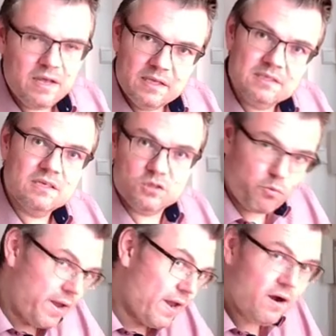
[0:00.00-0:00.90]
it's a
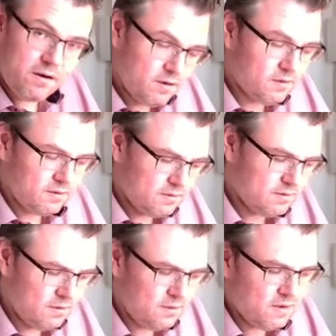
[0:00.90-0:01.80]
square,
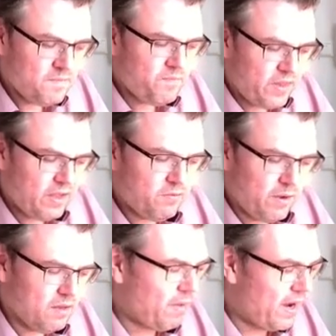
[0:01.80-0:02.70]
and we're
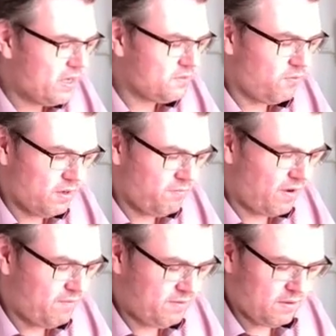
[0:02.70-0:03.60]
at minus
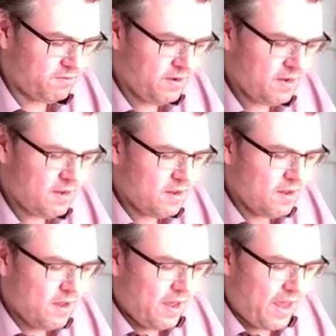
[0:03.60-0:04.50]
45 degree
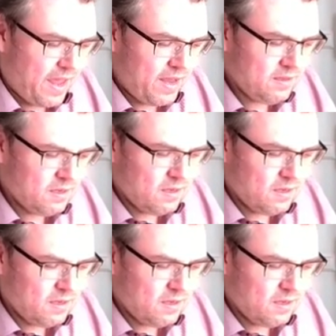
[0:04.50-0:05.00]
and